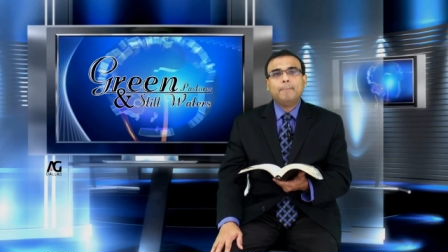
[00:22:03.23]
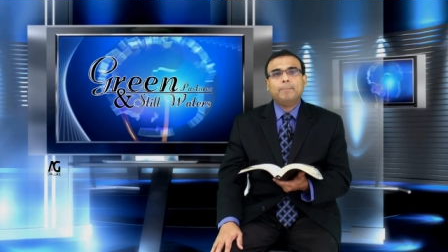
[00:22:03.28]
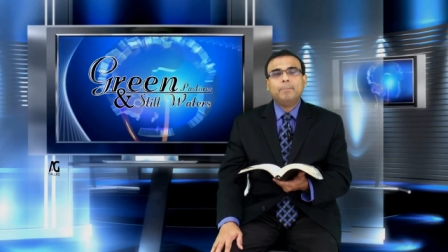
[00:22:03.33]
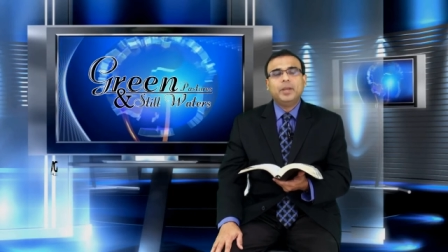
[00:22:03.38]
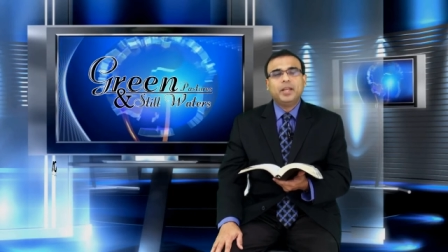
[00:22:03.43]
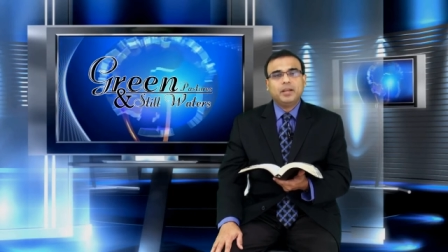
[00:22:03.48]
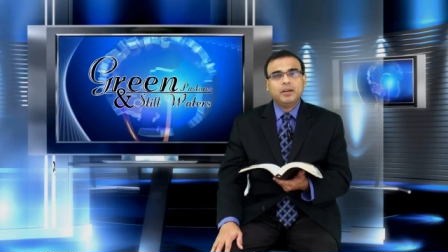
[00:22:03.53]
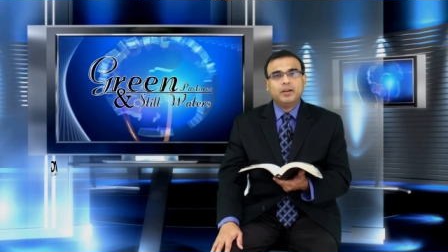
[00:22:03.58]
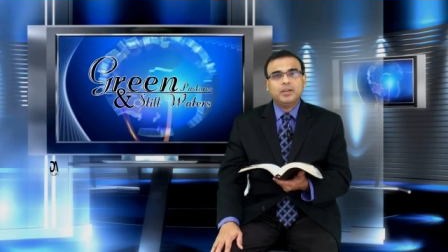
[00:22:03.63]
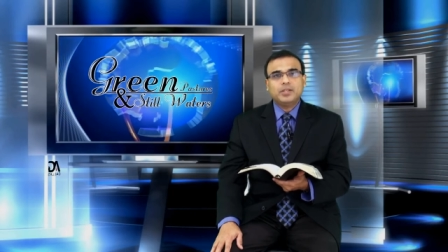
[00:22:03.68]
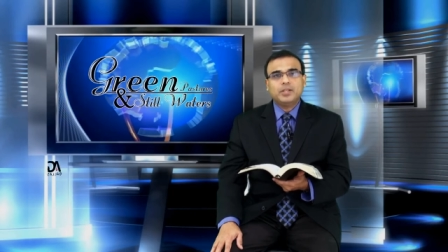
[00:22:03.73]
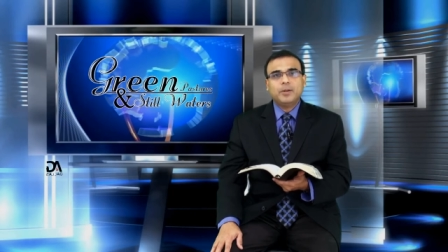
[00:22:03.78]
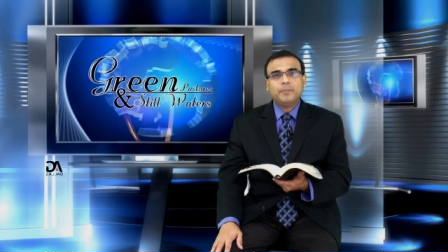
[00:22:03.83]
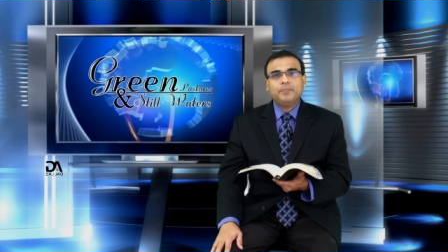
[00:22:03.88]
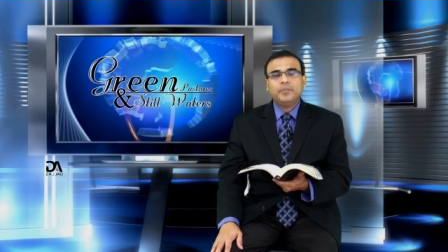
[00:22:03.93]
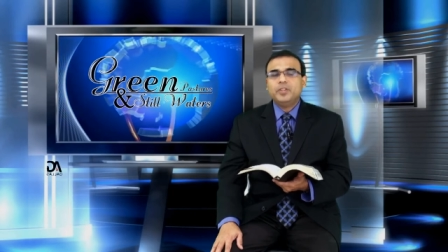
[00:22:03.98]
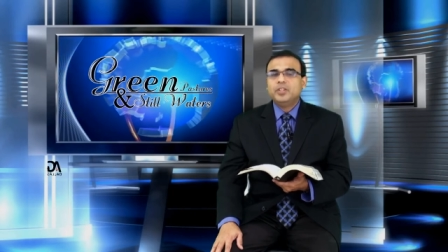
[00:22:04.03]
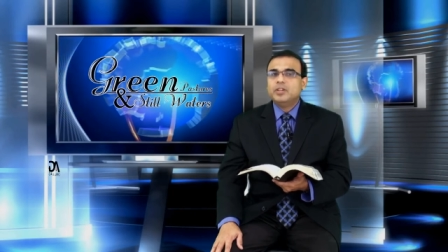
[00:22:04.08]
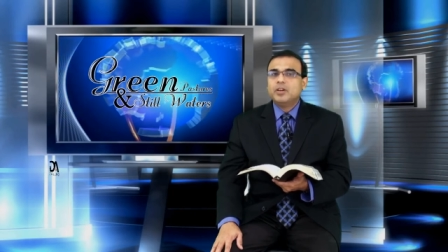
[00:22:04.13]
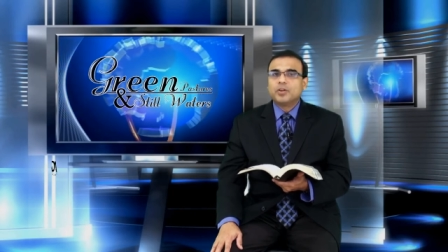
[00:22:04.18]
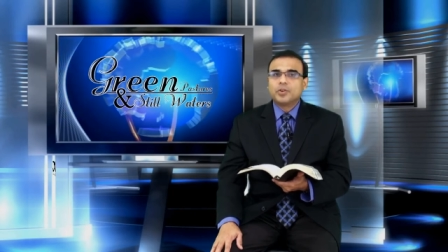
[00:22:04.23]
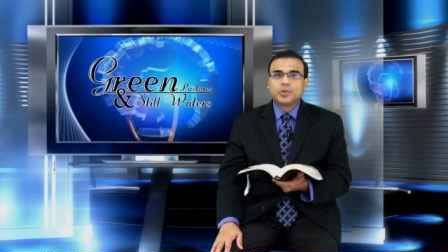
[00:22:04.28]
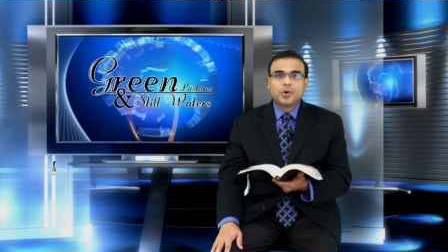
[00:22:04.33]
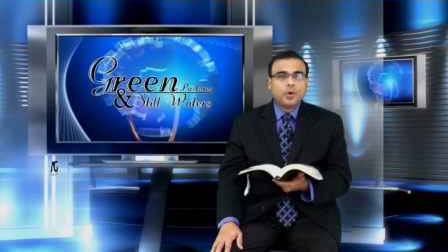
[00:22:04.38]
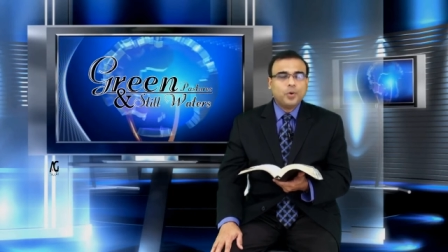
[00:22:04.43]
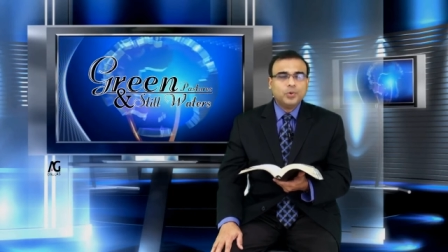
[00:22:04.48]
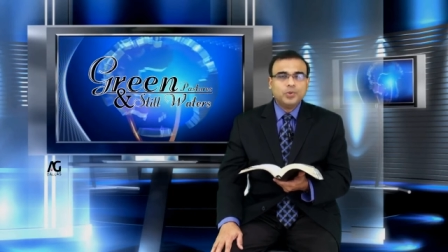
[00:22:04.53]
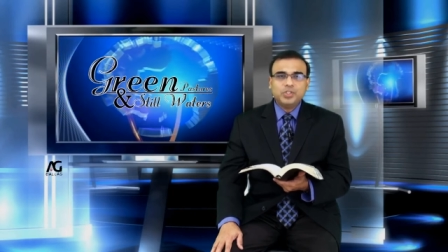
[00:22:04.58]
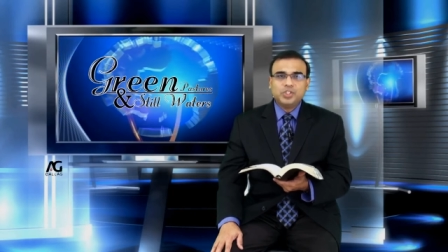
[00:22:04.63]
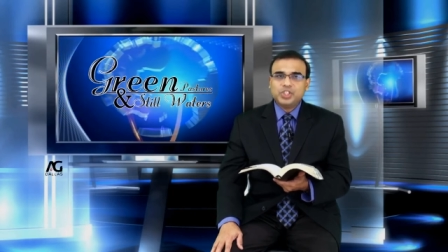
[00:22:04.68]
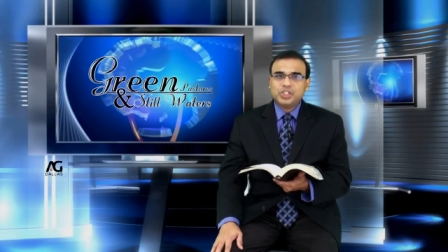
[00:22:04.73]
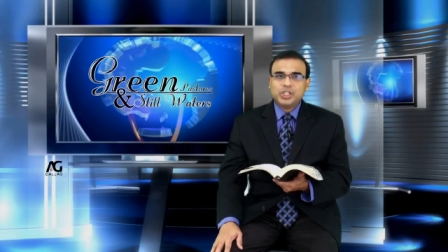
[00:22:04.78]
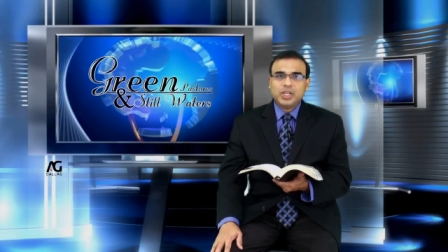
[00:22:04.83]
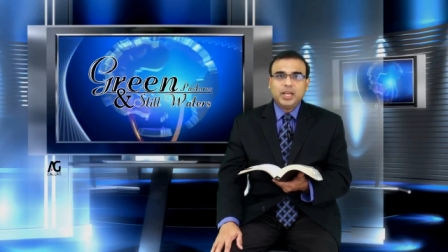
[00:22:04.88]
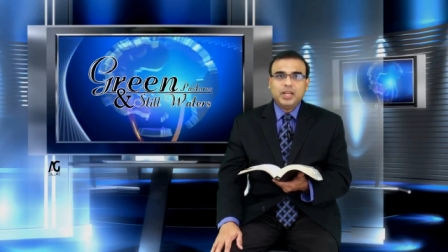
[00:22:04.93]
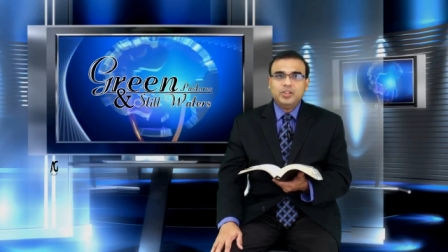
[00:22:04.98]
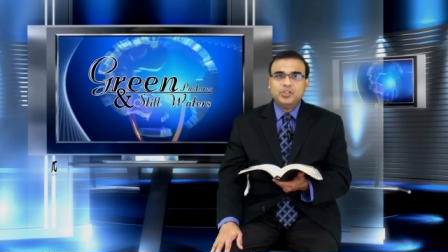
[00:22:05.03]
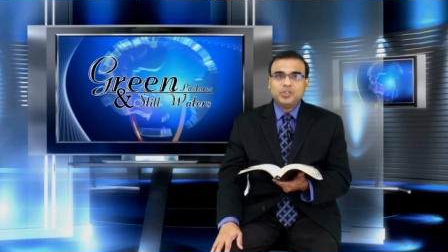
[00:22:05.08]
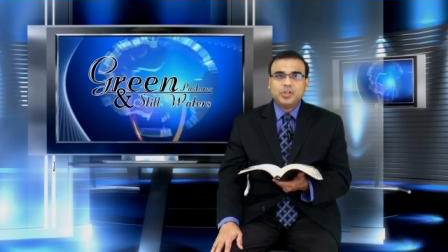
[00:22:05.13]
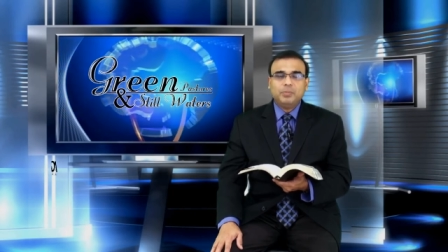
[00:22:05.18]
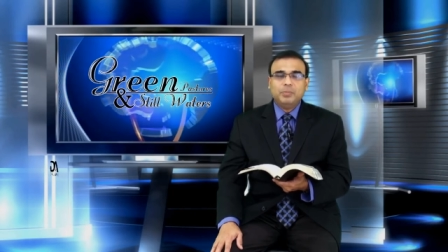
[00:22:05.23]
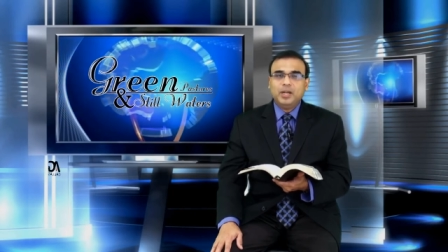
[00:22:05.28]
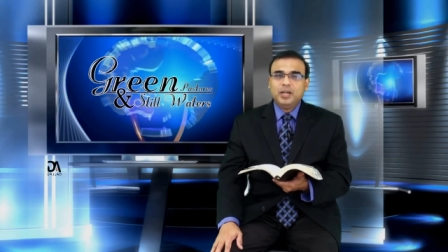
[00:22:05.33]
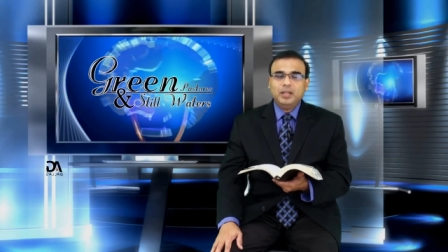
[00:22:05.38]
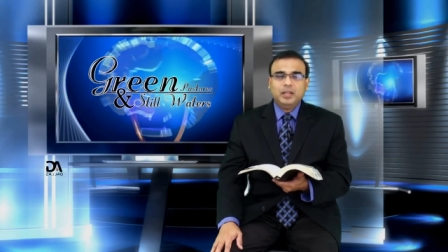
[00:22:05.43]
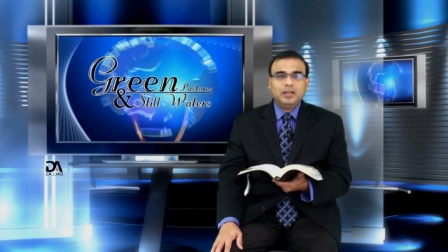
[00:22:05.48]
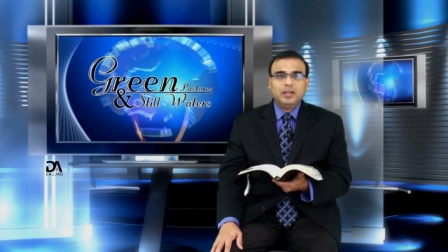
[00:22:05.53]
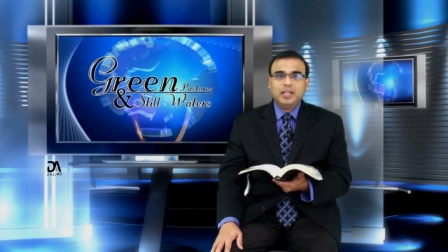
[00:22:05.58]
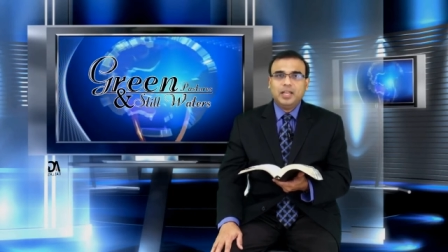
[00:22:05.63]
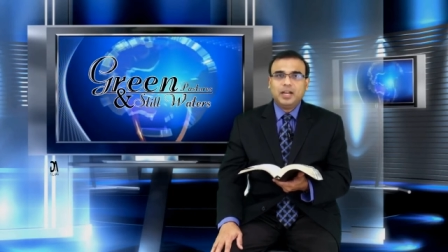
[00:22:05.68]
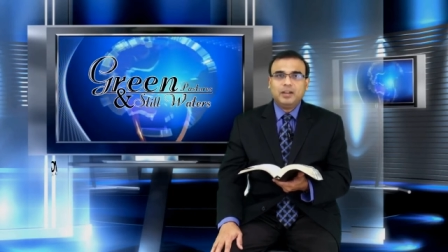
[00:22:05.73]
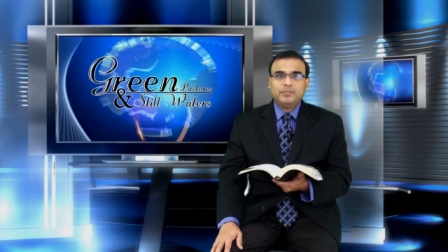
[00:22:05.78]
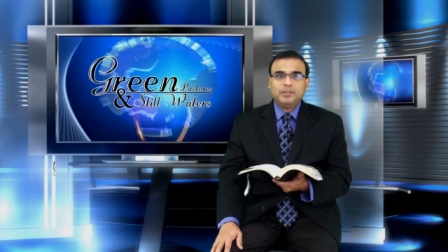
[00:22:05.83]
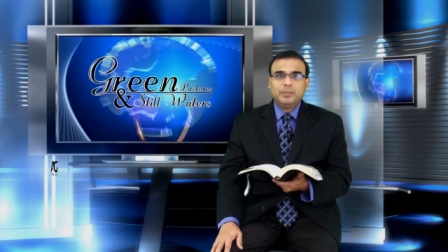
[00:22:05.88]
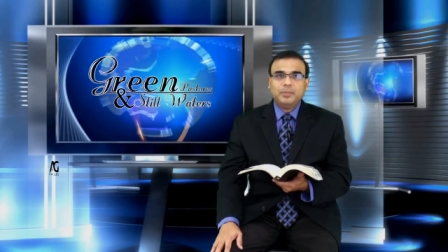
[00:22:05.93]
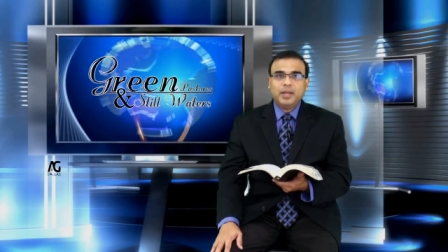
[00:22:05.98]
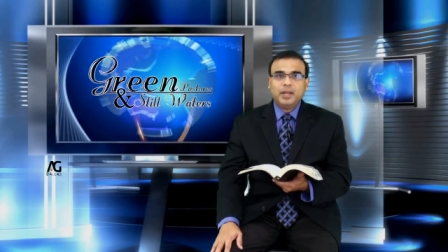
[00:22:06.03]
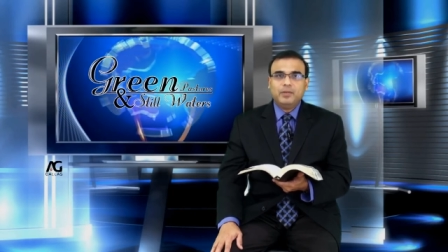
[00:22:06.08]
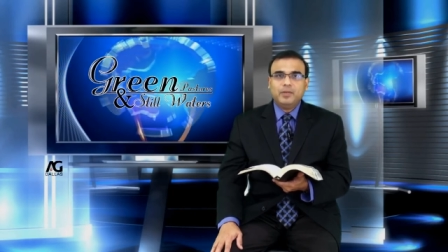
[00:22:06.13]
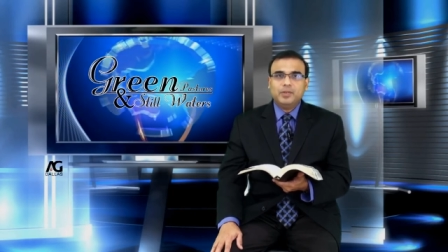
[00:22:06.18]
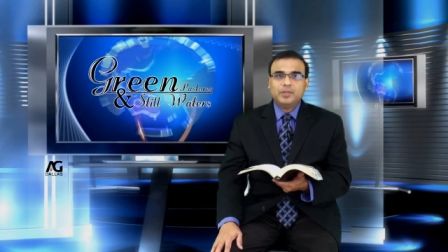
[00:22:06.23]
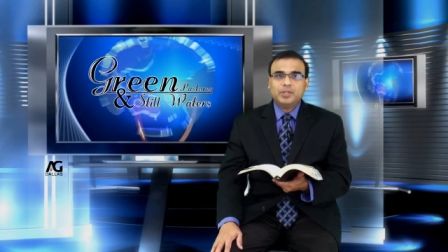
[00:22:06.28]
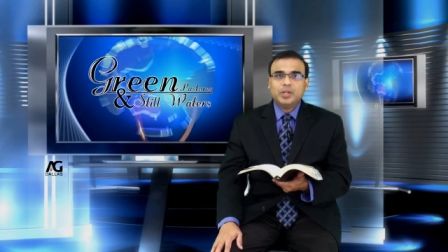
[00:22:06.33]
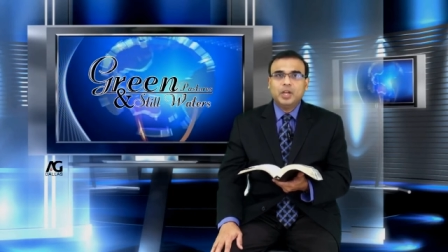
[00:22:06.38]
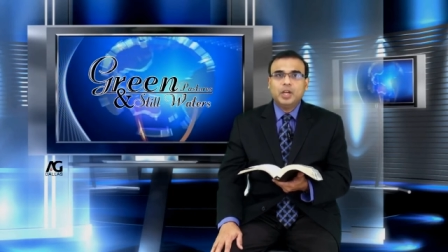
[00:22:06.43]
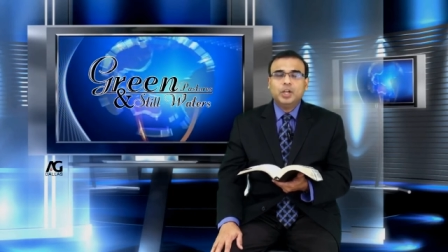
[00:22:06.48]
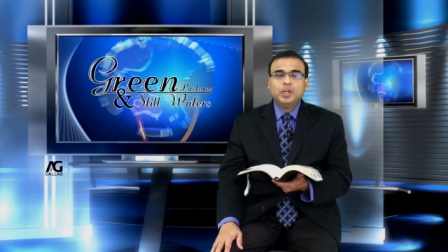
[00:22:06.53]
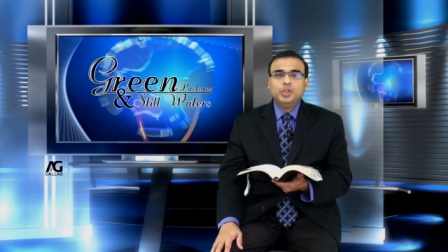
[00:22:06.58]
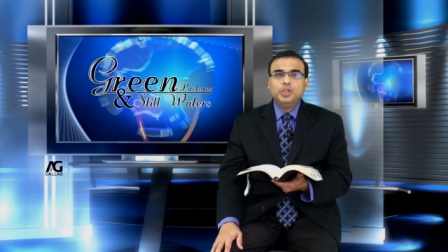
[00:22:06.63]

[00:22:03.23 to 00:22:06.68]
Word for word: because your roles change immediately after marriage.